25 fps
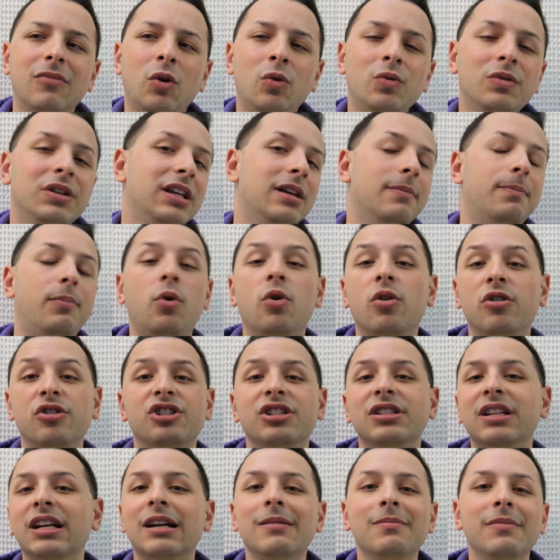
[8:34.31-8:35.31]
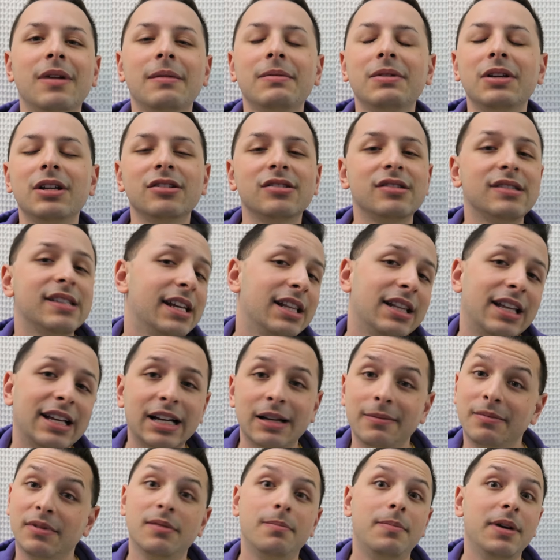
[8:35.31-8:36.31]
only a portion. Like I'm, I'm not saying
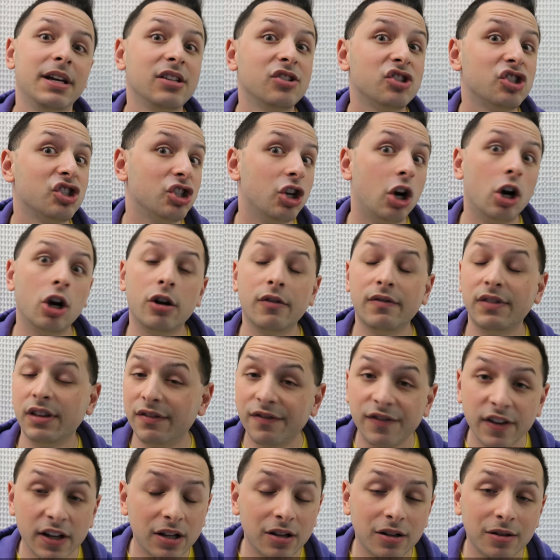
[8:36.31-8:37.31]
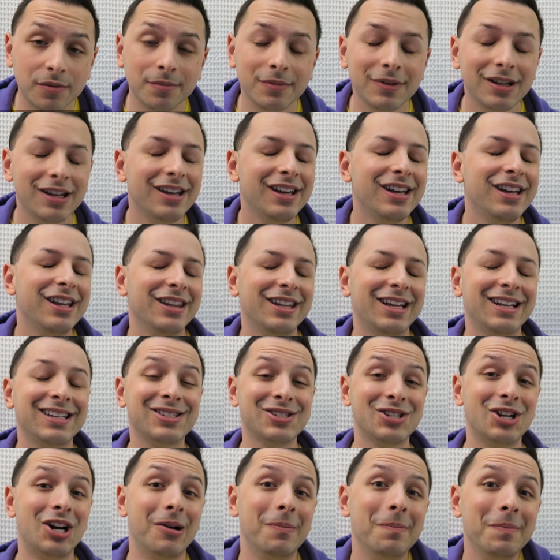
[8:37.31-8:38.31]
like I'm the big star of the film.
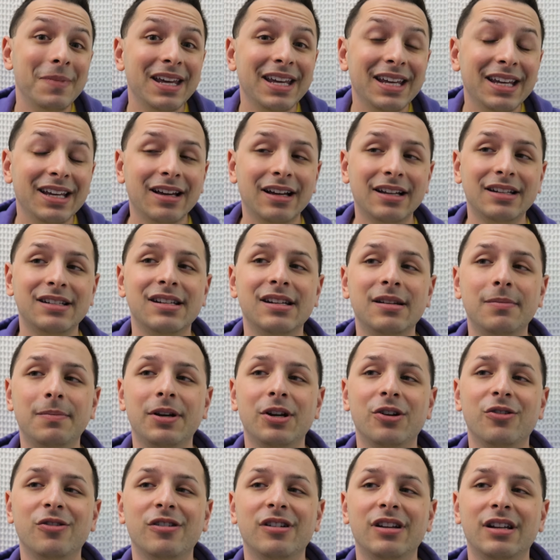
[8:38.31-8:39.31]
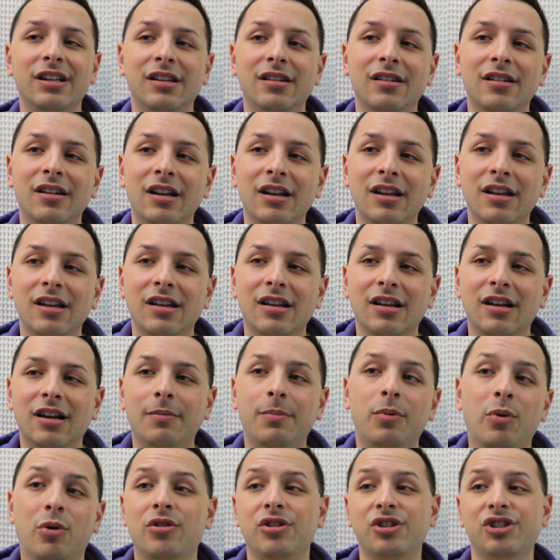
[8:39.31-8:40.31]
That's not me. I did appear in
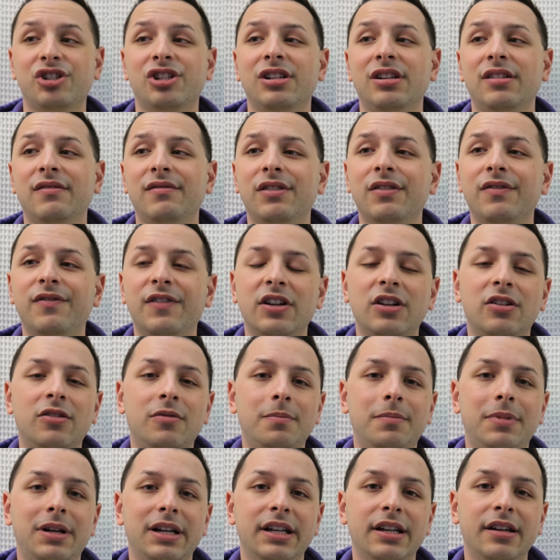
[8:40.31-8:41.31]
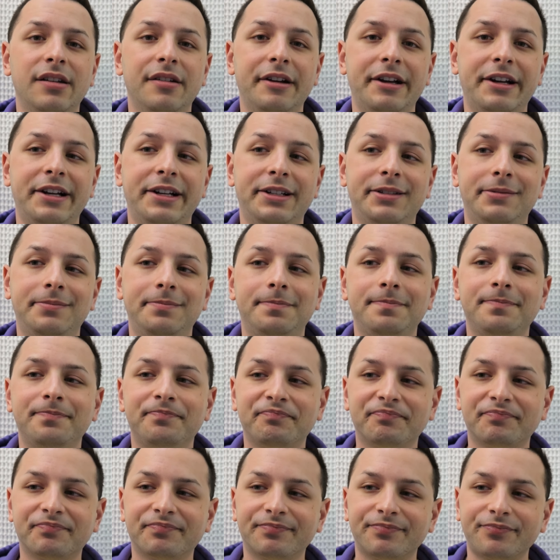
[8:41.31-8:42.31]
a portion of the film, but um,
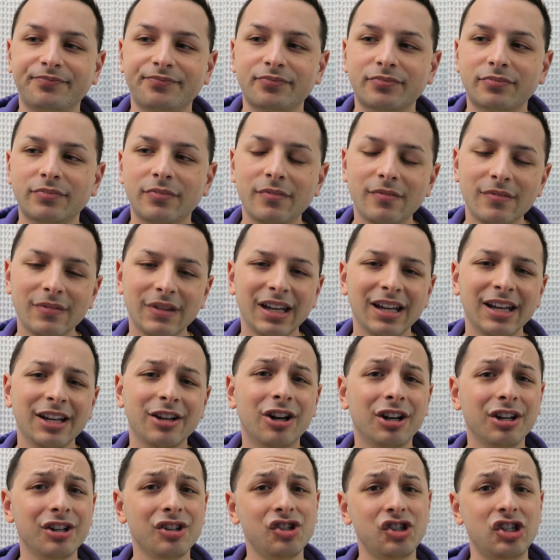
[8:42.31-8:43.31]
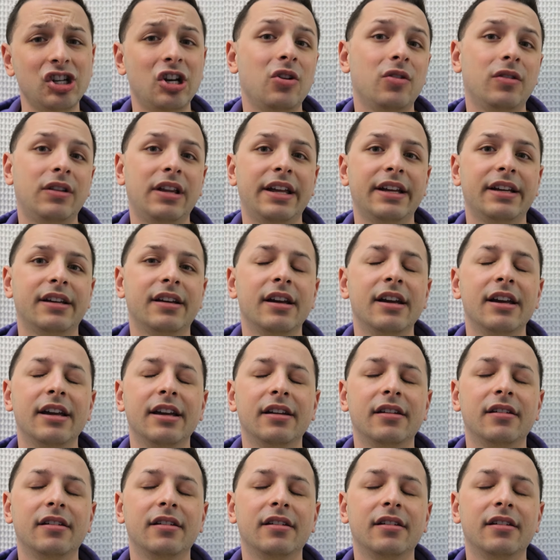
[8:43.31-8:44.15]
I got to share like